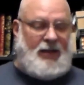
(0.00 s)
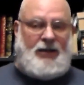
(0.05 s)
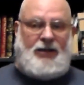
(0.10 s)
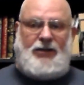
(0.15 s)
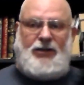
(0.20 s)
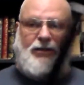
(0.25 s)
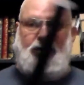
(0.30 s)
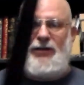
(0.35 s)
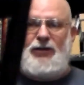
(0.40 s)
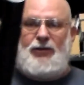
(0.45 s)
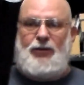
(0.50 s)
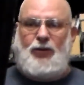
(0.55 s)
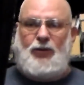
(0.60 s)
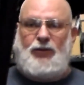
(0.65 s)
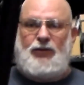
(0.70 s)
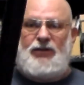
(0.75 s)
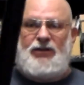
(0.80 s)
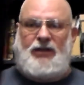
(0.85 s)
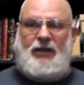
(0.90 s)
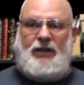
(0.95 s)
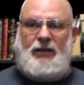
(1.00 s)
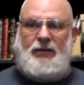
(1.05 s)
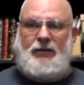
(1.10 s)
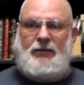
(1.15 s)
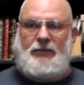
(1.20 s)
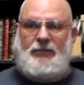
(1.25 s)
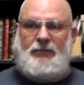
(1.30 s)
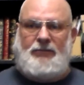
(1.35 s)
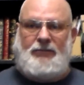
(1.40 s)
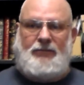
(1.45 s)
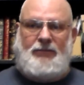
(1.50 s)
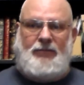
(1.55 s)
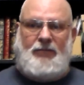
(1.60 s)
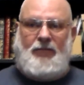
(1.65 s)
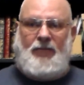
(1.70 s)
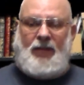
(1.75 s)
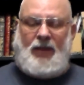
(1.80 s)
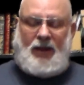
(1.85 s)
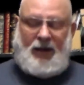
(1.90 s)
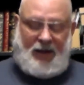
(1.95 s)
just a cool stick.
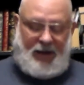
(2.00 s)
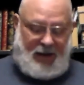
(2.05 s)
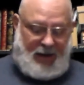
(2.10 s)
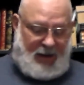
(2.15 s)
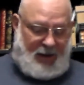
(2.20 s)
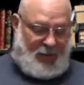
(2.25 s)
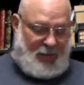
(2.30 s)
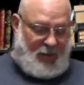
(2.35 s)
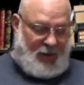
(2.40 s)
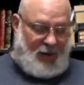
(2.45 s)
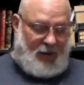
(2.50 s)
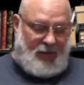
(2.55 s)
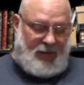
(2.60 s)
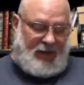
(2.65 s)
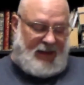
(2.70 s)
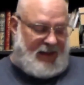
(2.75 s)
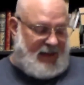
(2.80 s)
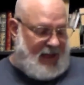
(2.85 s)
Well,